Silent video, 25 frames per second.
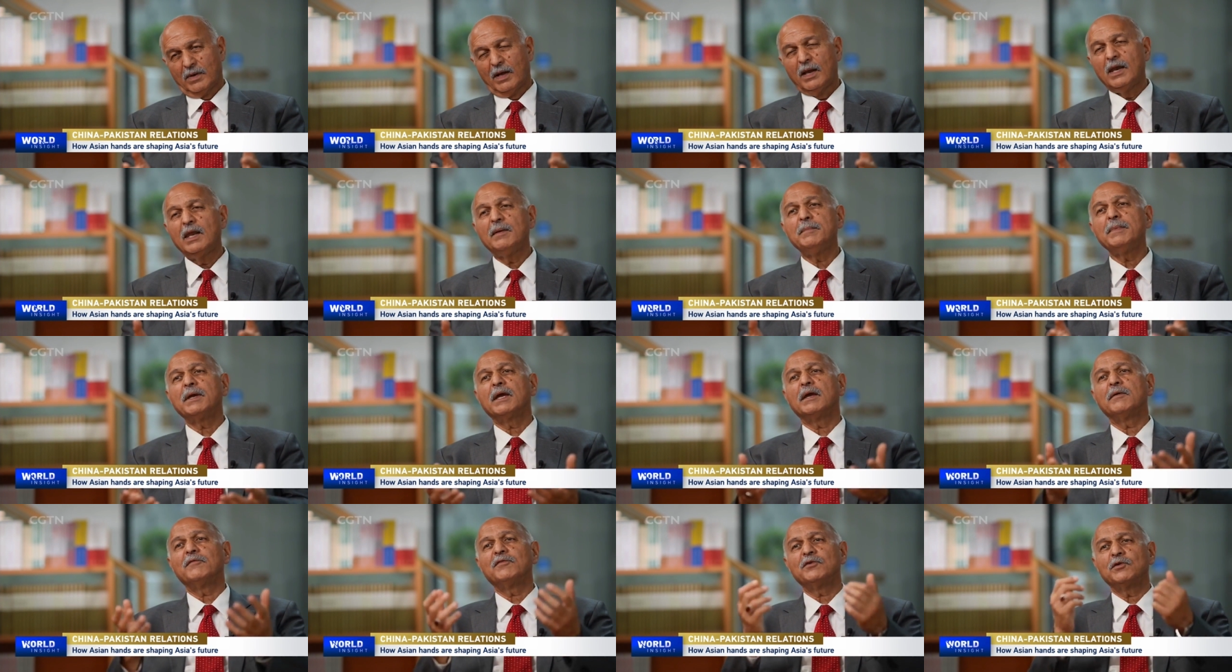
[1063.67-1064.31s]
Let
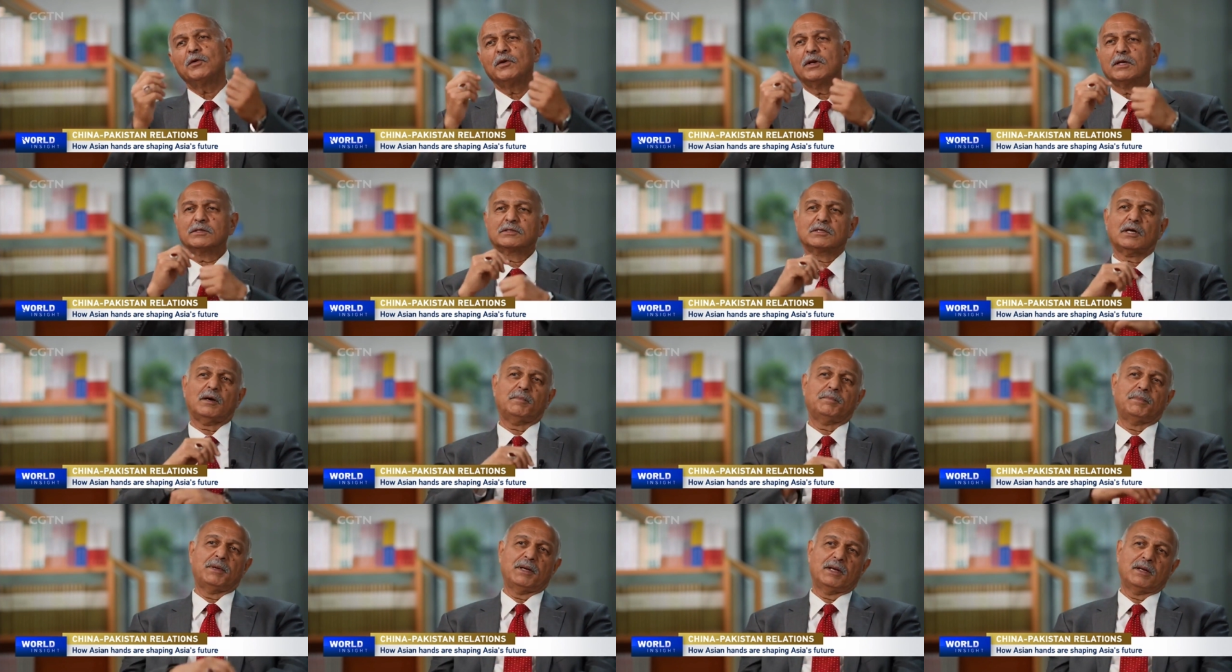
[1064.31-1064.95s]
me give you an
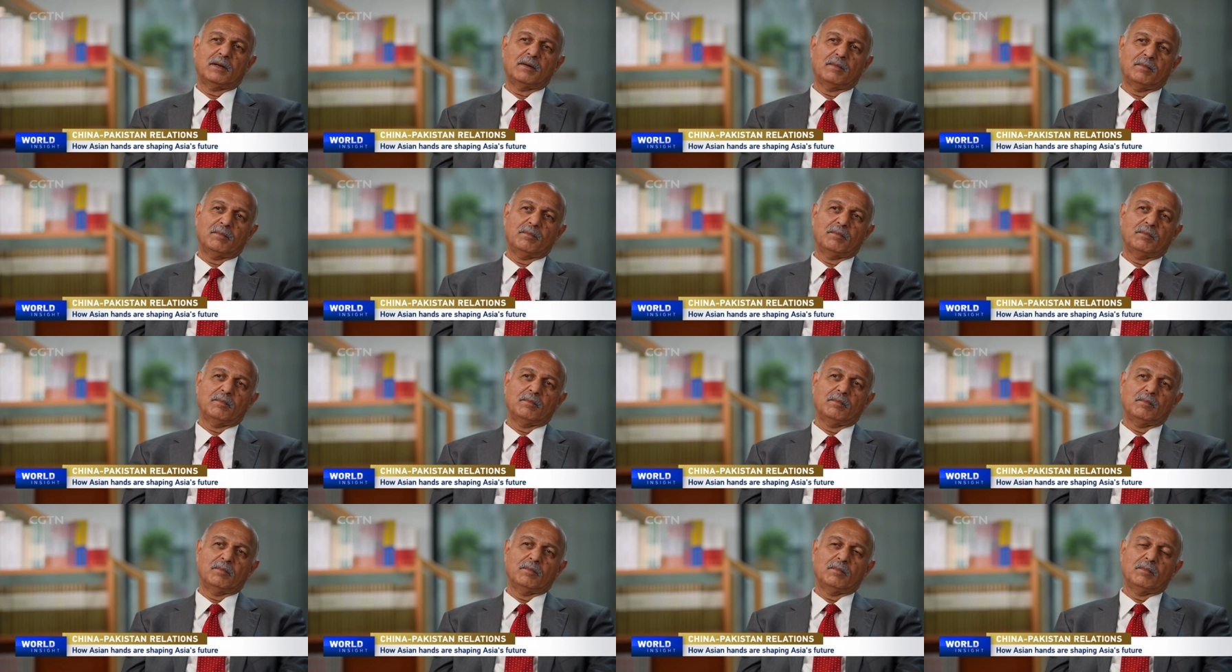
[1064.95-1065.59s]
example
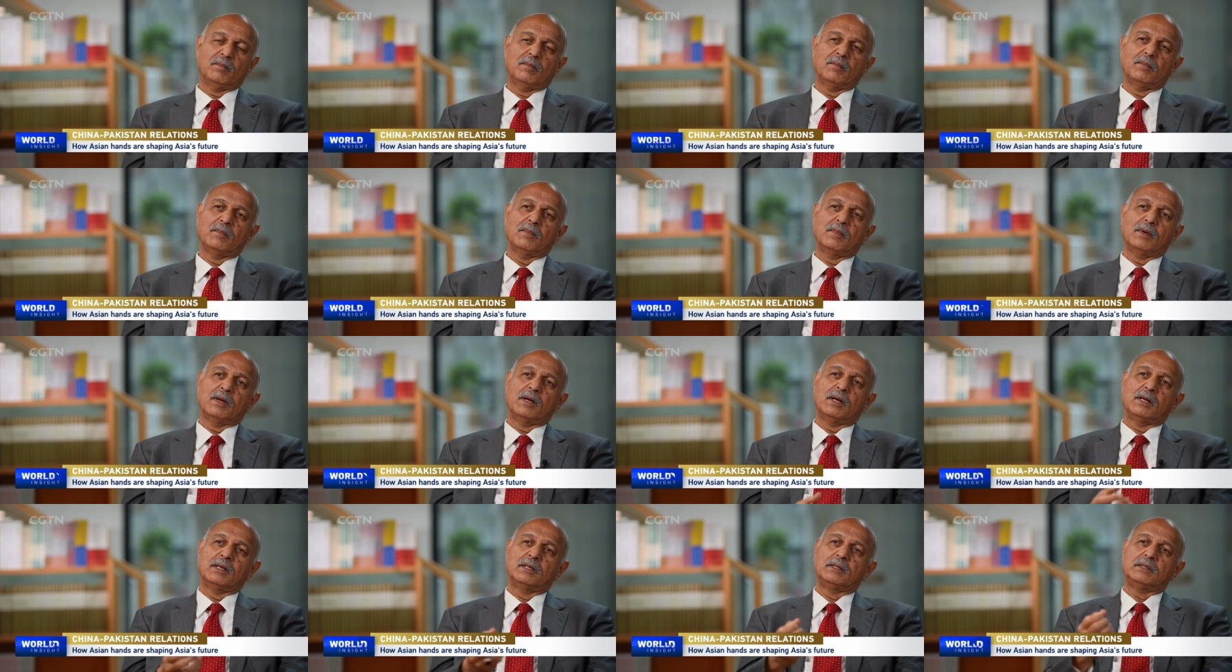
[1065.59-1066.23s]

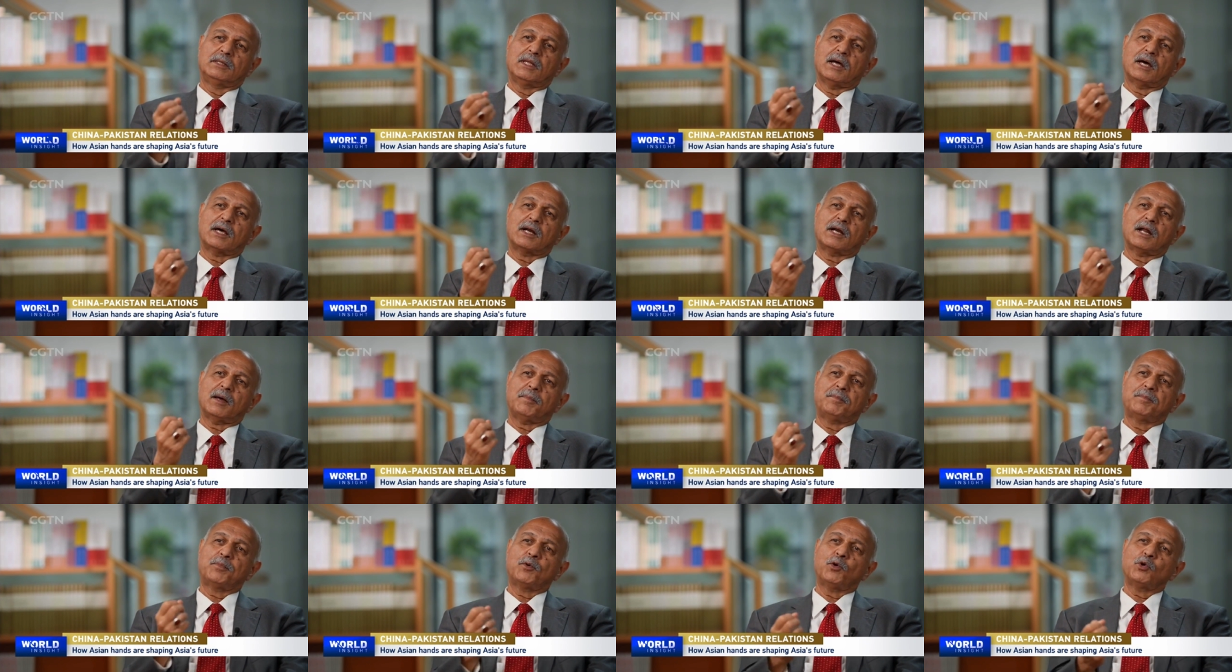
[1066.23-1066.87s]
the
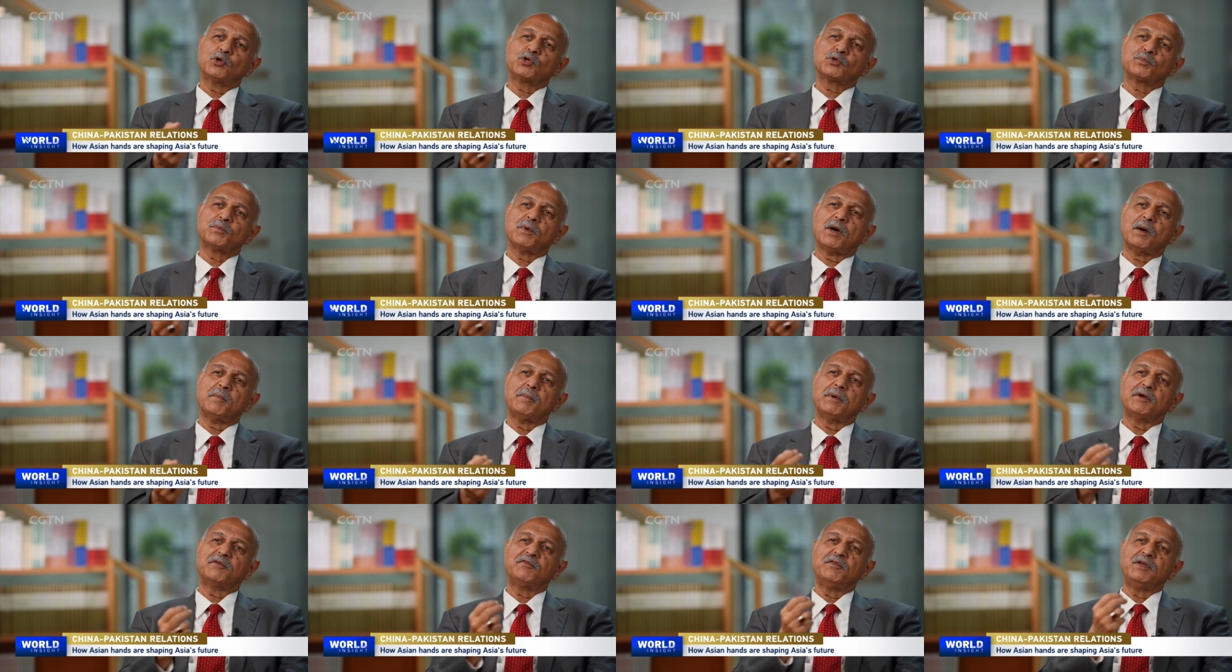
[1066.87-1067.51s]

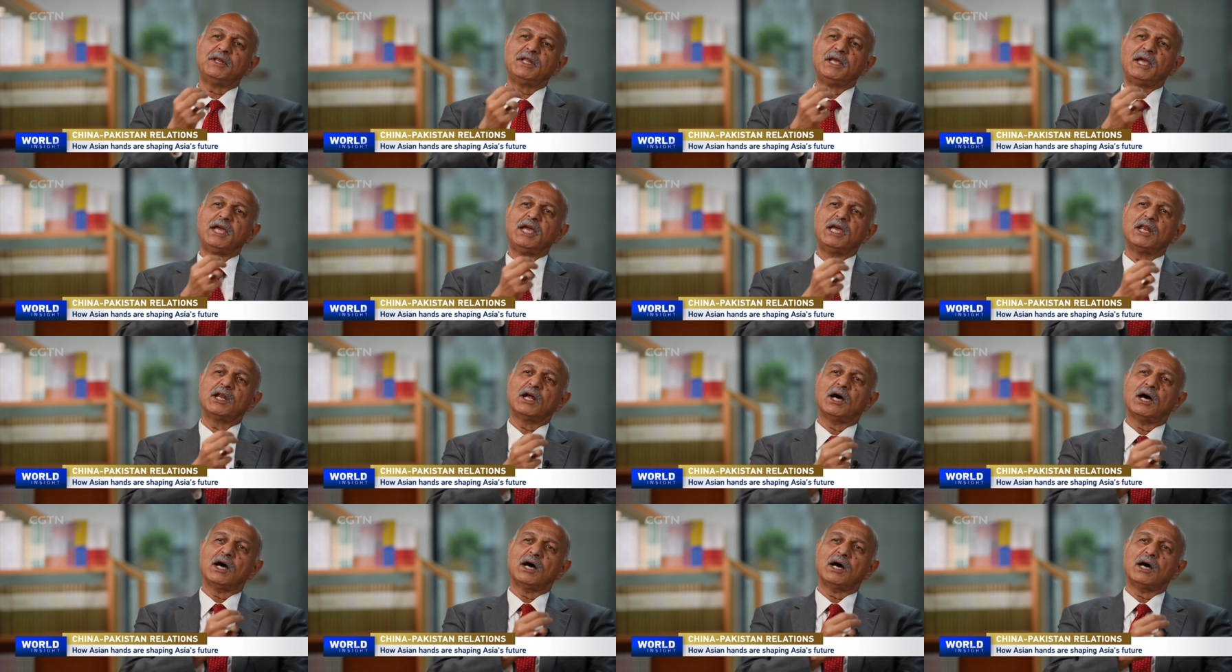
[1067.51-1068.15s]
rapprochement between
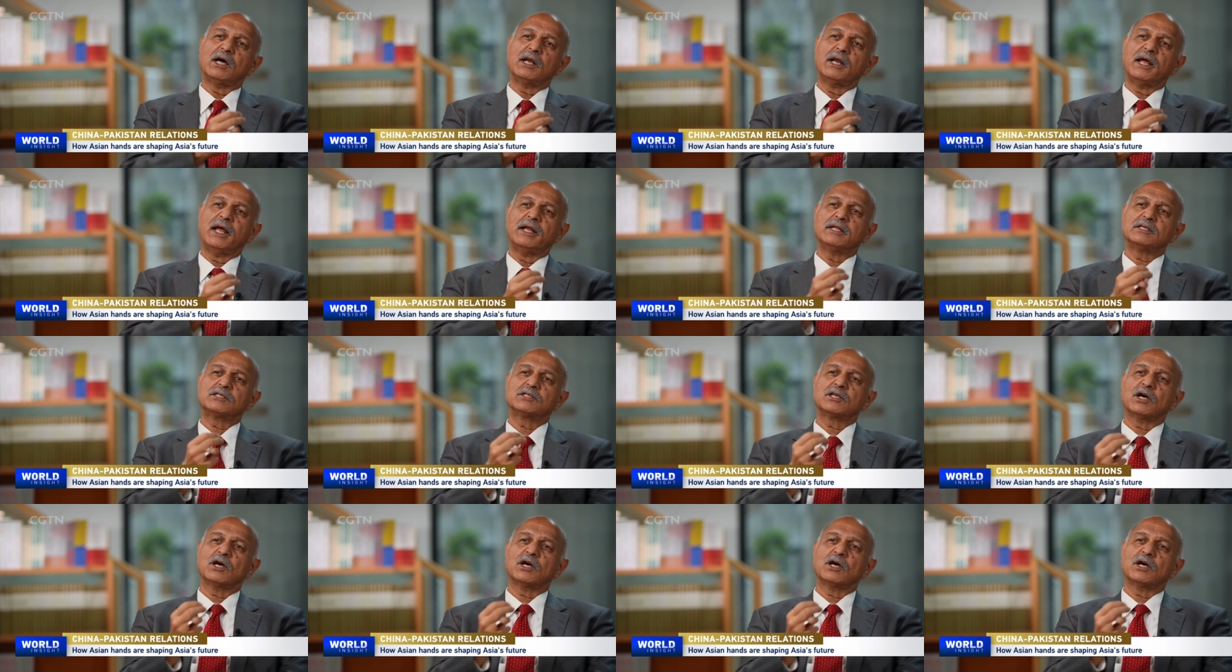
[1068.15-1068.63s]
Iran and